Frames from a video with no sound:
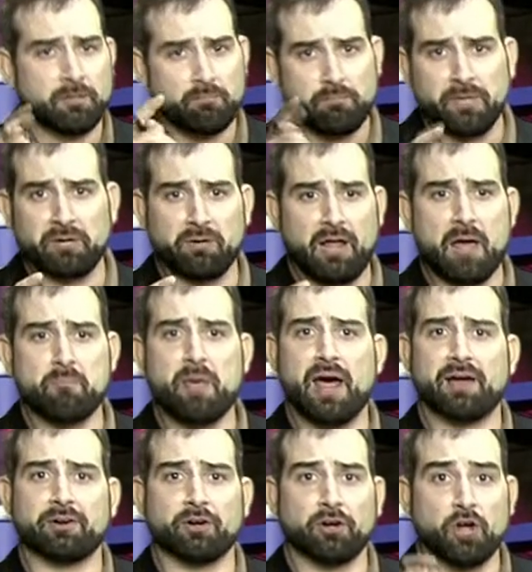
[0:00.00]
middle
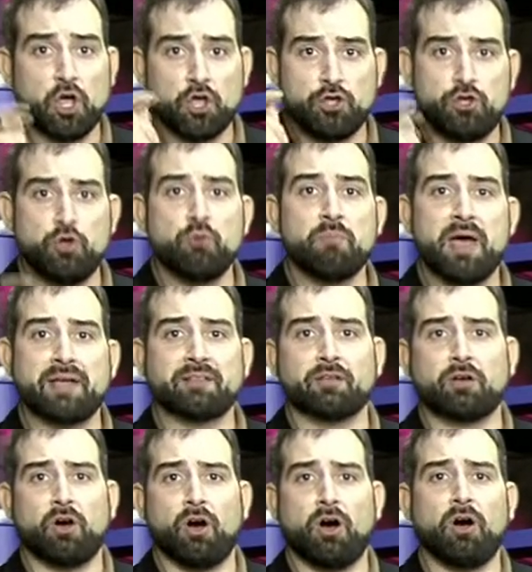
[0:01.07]
linebacker, you make the
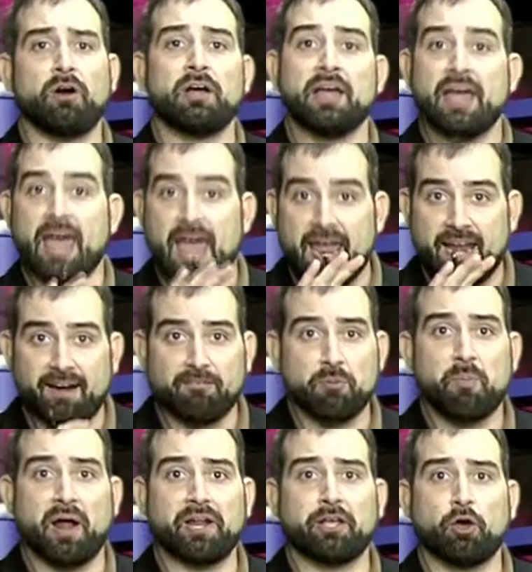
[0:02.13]
call and
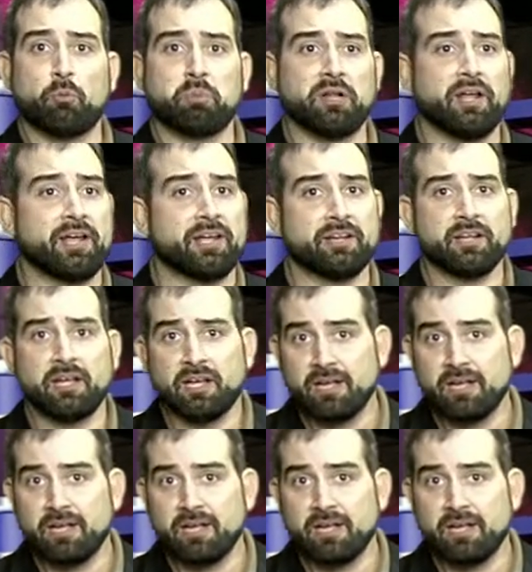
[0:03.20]
everybody go play it.